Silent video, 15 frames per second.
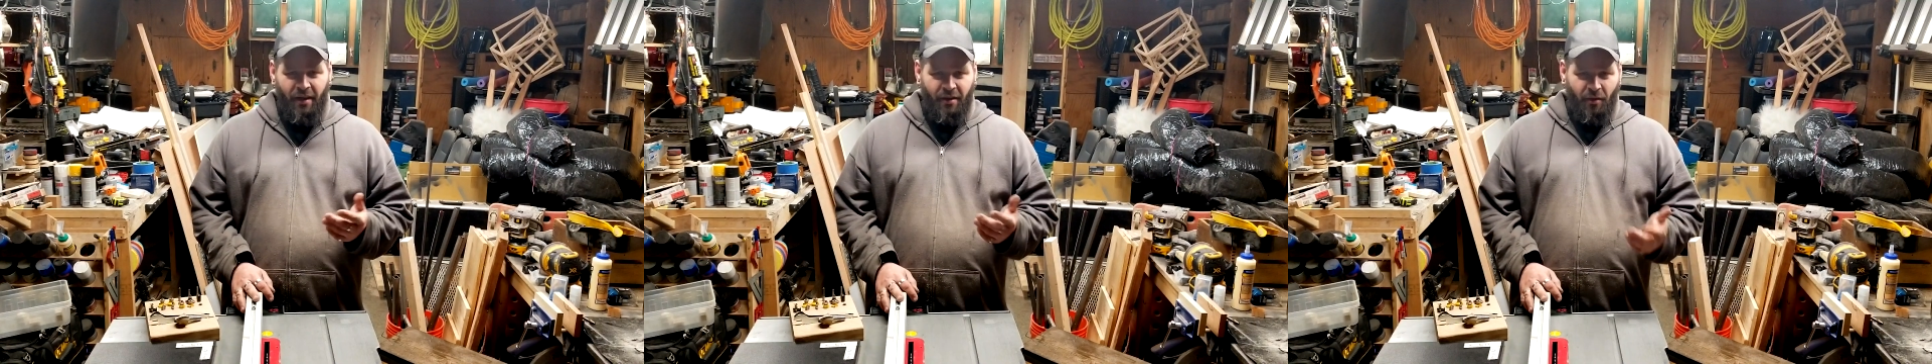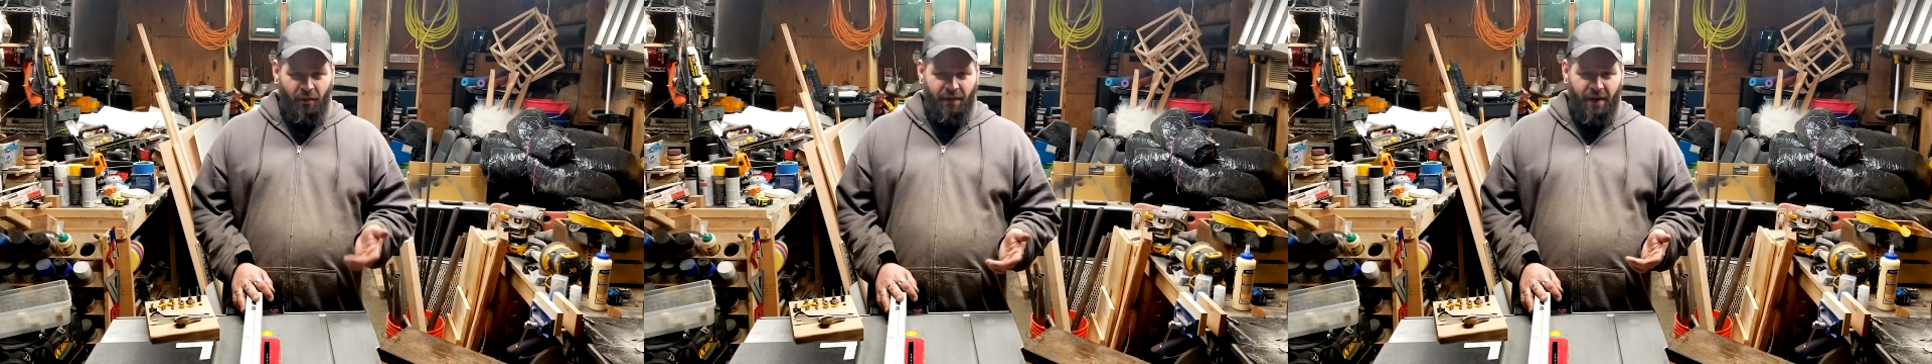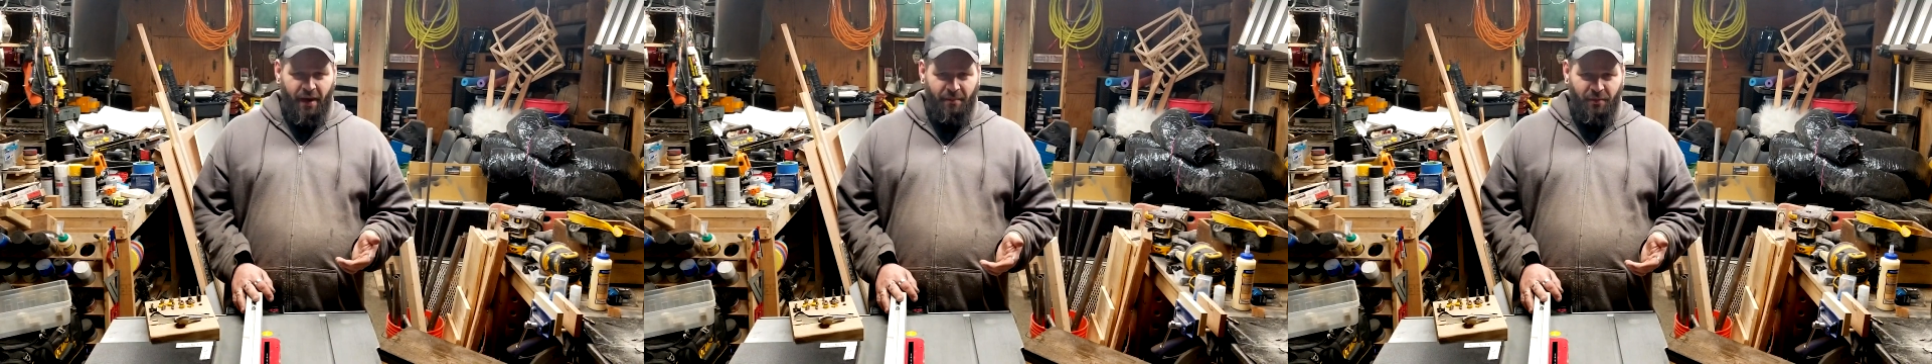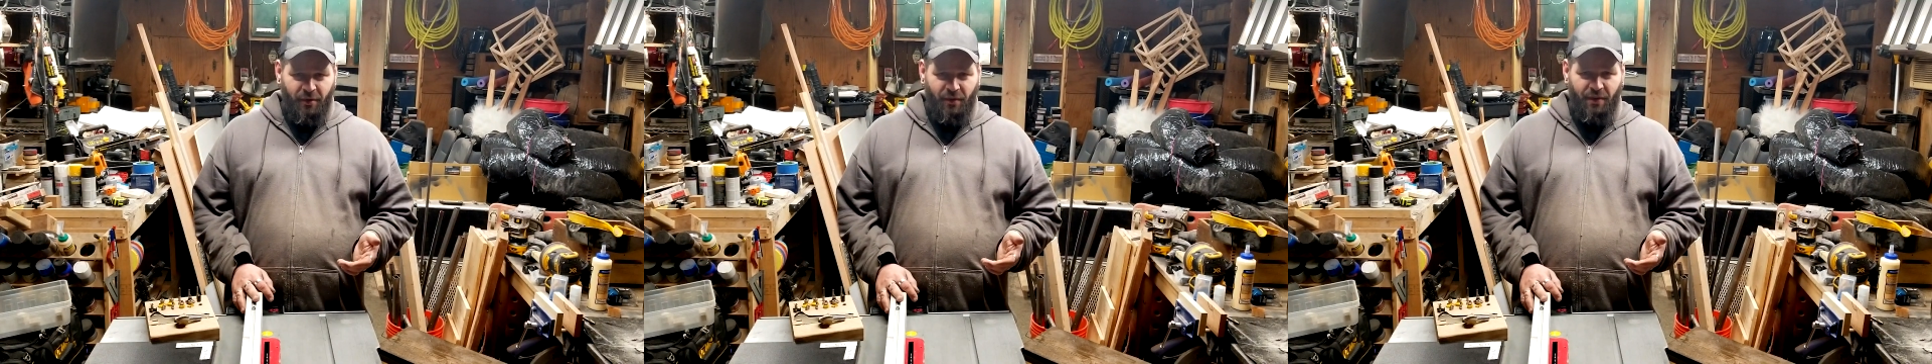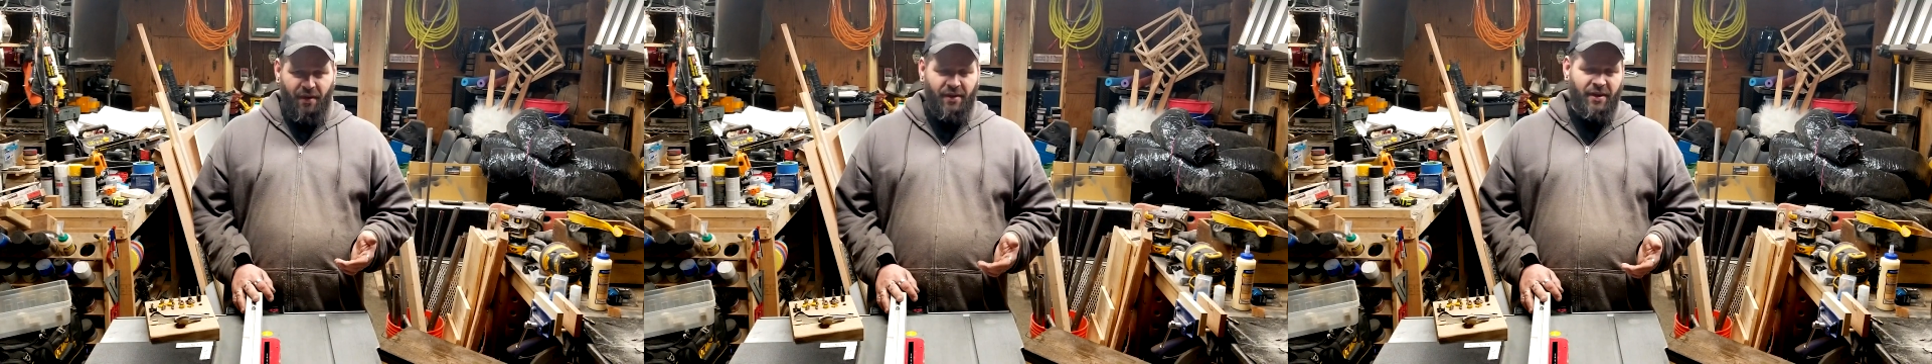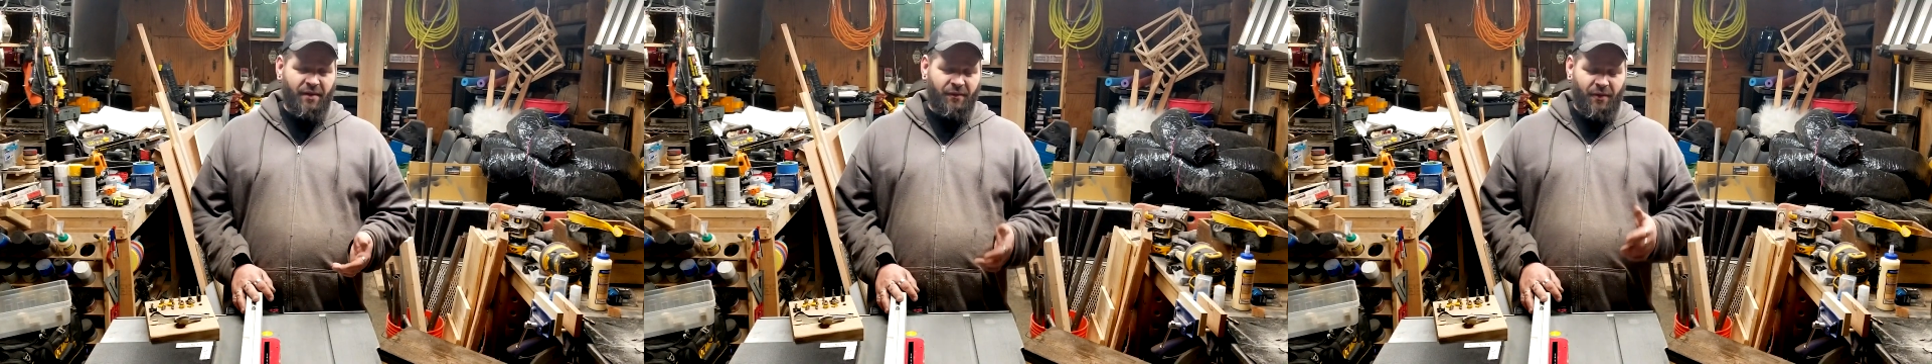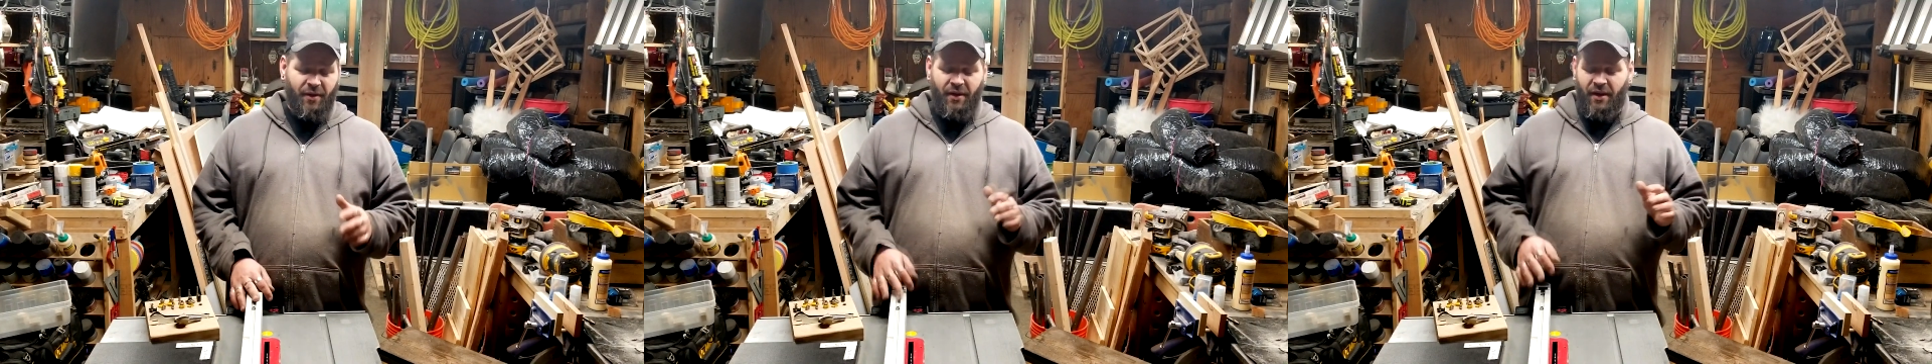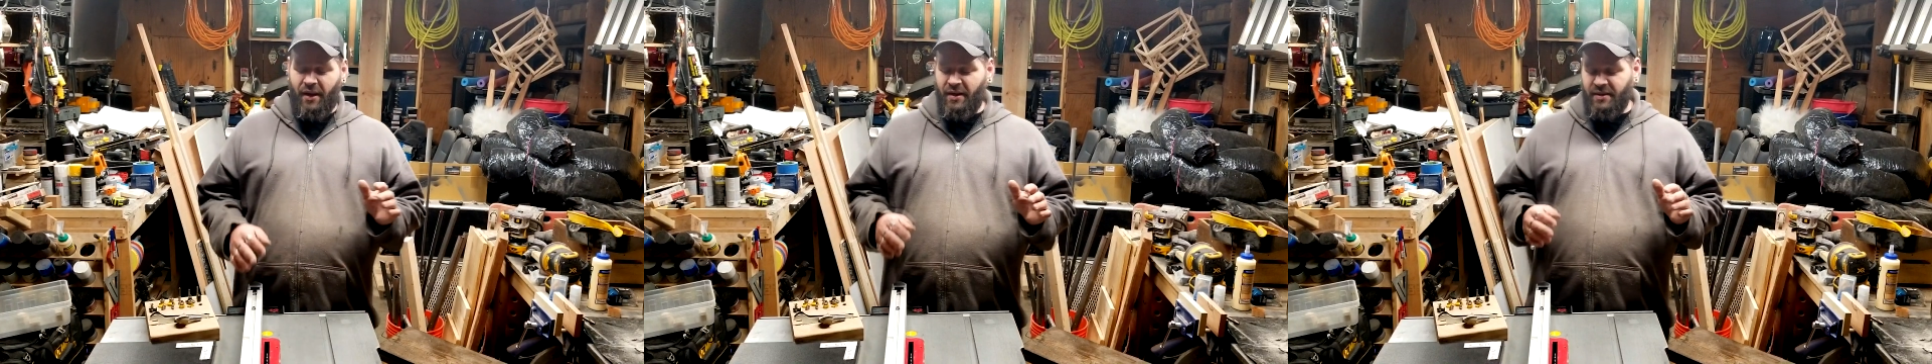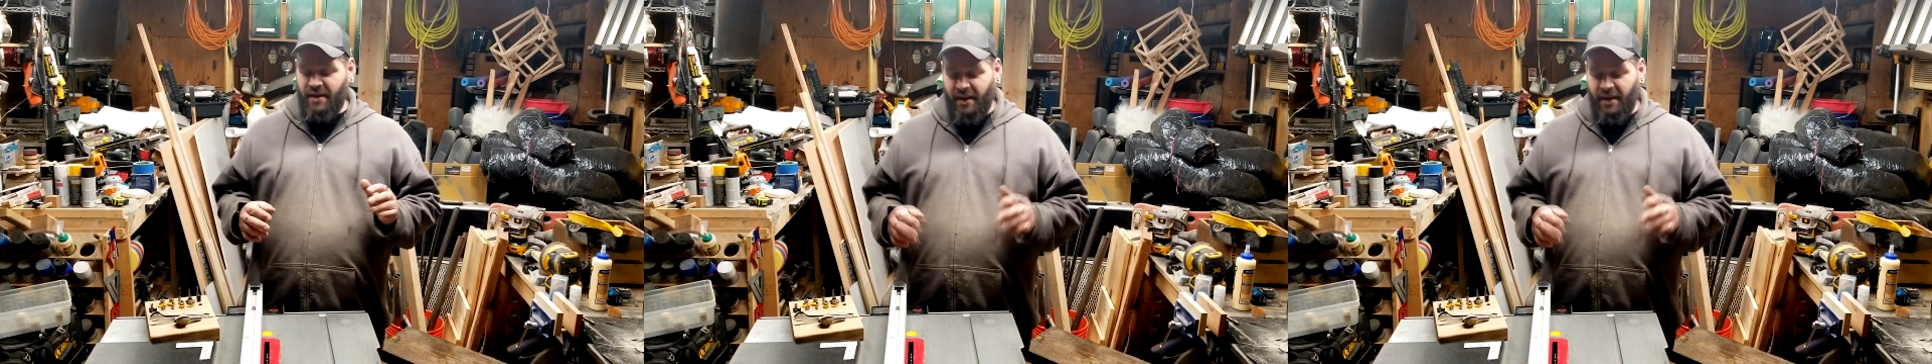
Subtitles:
The only thing that I'm doing that different is